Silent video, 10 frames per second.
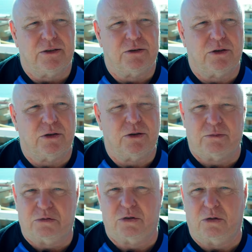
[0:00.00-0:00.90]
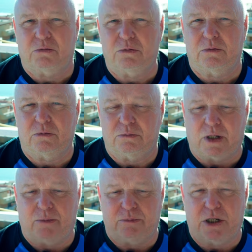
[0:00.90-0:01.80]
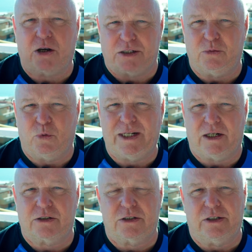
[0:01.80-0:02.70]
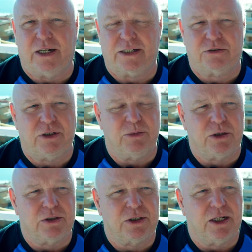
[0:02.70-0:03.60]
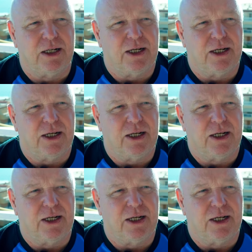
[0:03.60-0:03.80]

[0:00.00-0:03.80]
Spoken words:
So I'm targeting weight loss in the next 3 months.